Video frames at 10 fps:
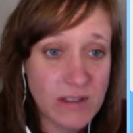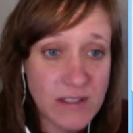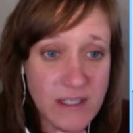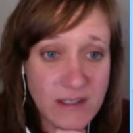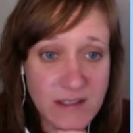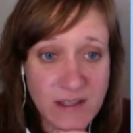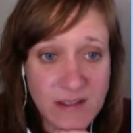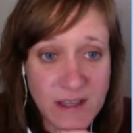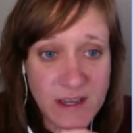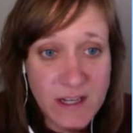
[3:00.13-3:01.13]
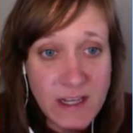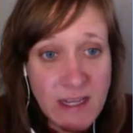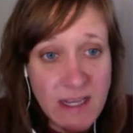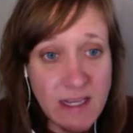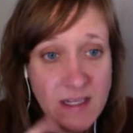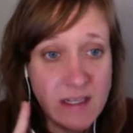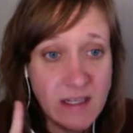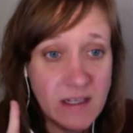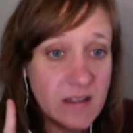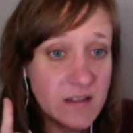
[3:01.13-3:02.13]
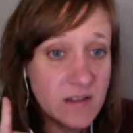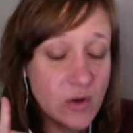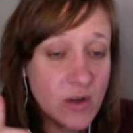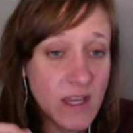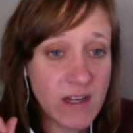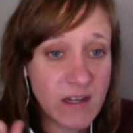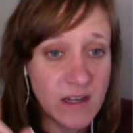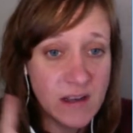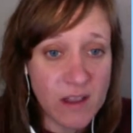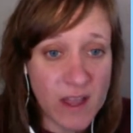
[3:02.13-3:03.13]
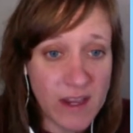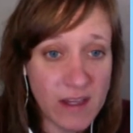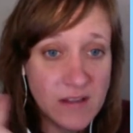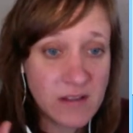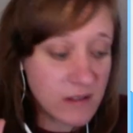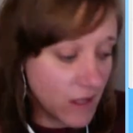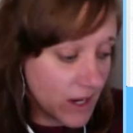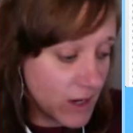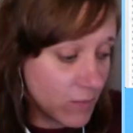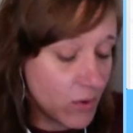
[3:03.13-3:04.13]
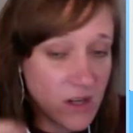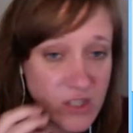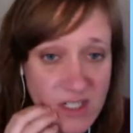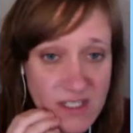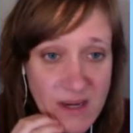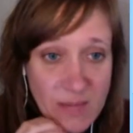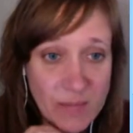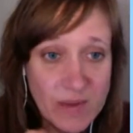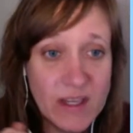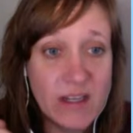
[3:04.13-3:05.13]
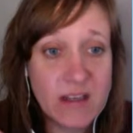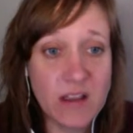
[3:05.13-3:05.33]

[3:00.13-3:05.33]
see it says that it is located in clients, client project template,